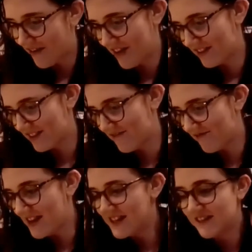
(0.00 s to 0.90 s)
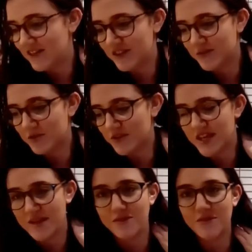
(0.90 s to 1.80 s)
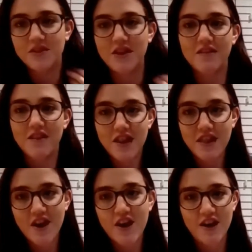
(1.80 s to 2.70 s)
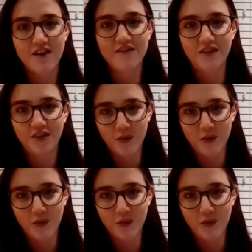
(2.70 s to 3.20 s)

of this like relatively small team. There was kind of like 30 of us